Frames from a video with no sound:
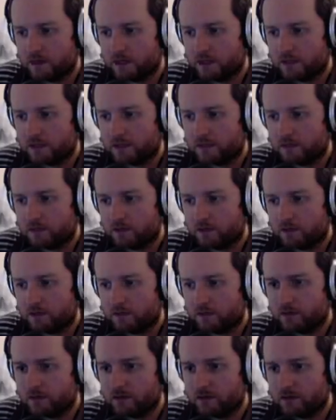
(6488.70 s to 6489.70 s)
Right, let's go.
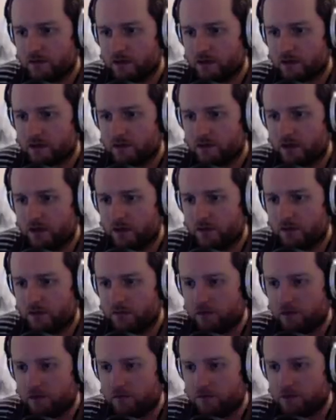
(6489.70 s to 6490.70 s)
Let's go. Oh,
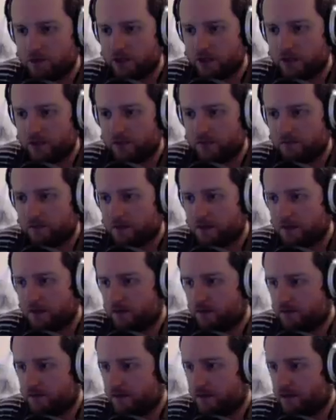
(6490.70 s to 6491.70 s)
oh, shit.
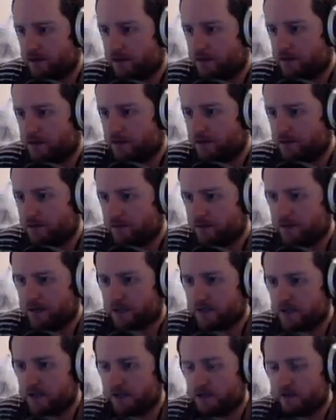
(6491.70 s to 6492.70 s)
Oh, God. Don't oh,
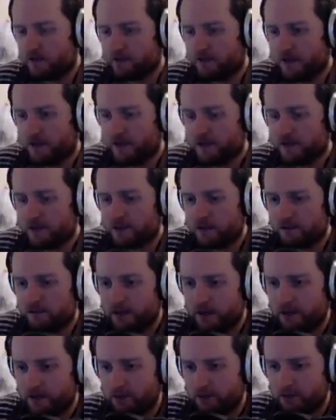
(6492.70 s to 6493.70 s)
crash. Right, let's turn
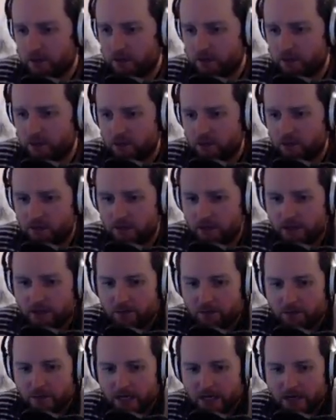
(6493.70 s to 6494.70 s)
around and we'll go
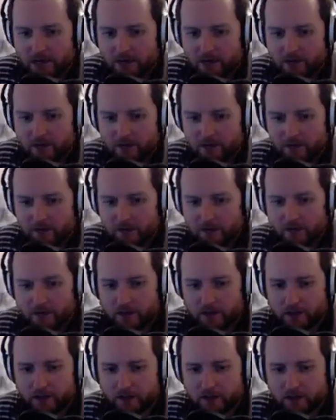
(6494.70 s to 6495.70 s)
around back
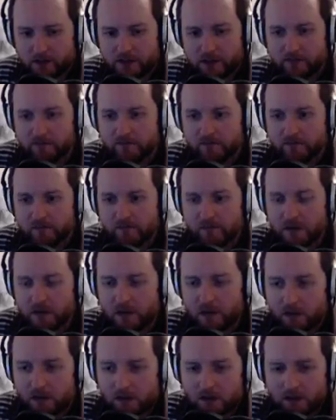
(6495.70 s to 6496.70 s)
further.
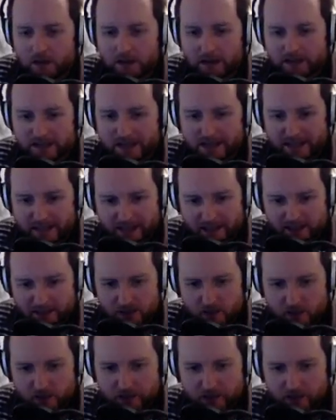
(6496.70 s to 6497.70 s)
It's oh, legal
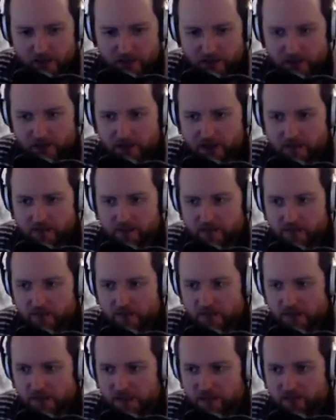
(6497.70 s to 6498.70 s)
yeah. to a point.
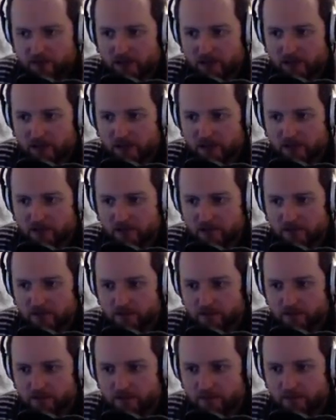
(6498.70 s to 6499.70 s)
Is that right?
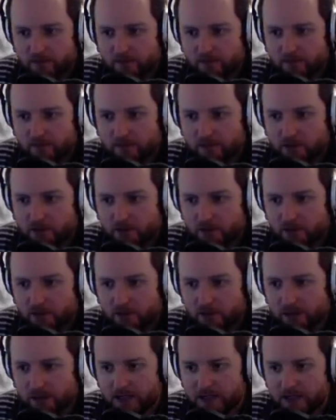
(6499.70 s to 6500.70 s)
Oh,
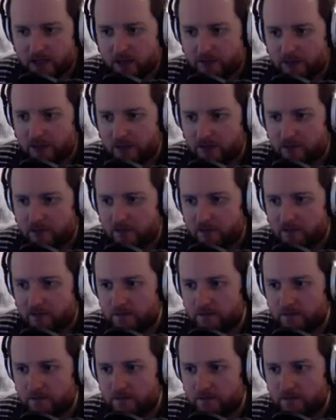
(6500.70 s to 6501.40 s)
spiders are coming.